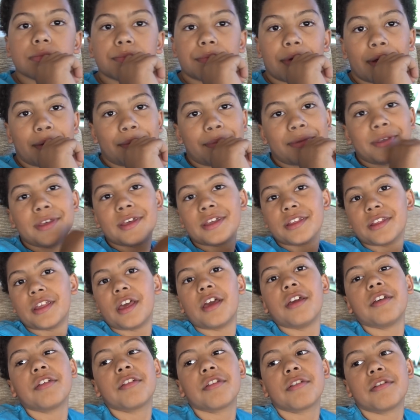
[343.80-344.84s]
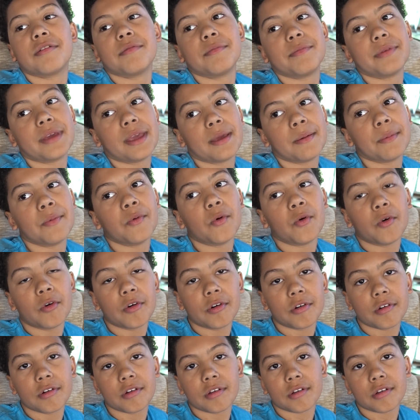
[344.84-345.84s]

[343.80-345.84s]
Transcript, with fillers: By being nice to people